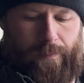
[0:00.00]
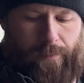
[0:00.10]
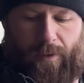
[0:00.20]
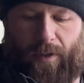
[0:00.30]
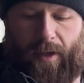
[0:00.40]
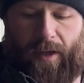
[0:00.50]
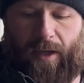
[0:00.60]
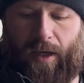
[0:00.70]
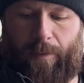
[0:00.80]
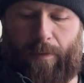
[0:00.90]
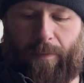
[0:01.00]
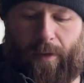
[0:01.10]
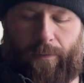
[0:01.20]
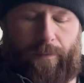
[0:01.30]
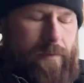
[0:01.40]
Just gonna hammer them
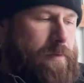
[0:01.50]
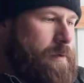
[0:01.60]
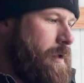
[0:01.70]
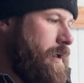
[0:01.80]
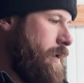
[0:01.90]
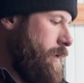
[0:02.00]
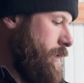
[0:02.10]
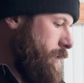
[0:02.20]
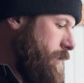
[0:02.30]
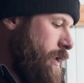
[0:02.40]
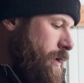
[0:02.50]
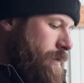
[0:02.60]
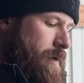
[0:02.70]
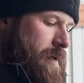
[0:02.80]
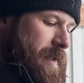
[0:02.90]
out real quick.
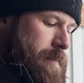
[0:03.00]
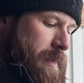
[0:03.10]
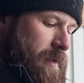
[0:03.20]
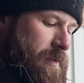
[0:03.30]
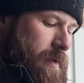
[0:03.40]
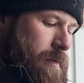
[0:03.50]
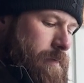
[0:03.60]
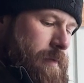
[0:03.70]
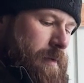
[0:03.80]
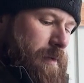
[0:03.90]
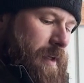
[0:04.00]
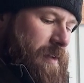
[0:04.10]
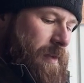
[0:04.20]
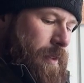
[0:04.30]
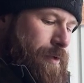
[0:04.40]
Redeem myself for this
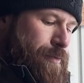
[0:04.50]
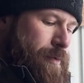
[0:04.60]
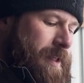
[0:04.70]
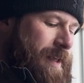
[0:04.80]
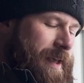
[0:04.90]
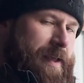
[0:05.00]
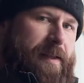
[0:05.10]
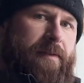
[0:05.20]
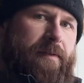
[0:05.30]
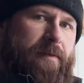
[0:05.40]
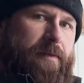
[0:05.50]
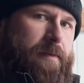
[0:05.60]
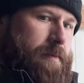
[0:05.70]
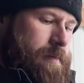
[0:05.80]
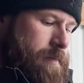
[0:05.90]
next 3 ends.